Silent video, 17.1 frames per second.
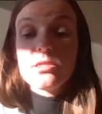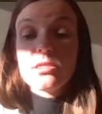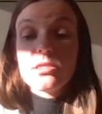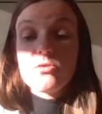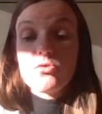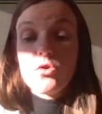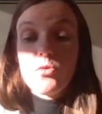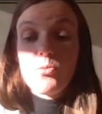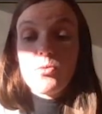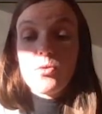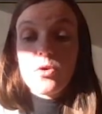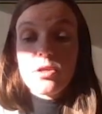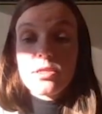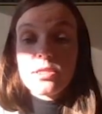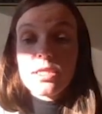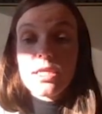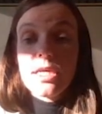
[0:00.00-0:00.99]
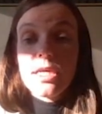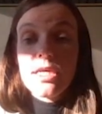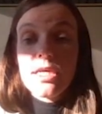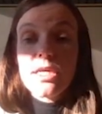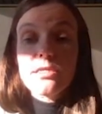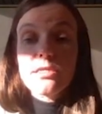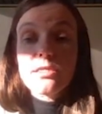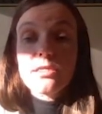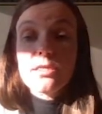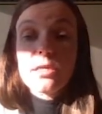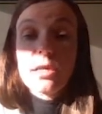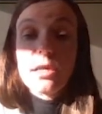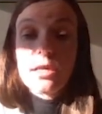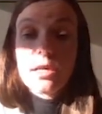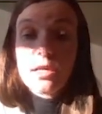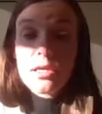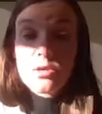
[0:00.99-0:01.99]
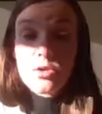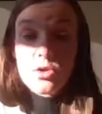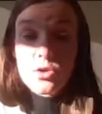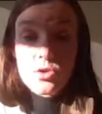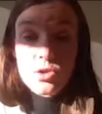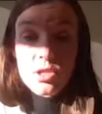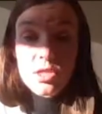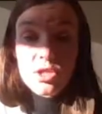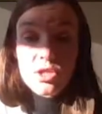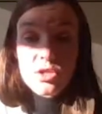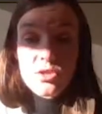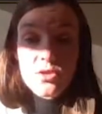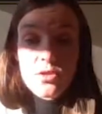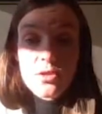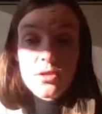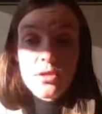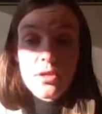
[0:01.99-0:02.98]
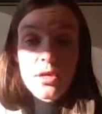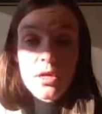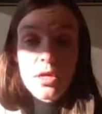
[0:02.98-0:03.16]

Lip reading: 0.8. In condition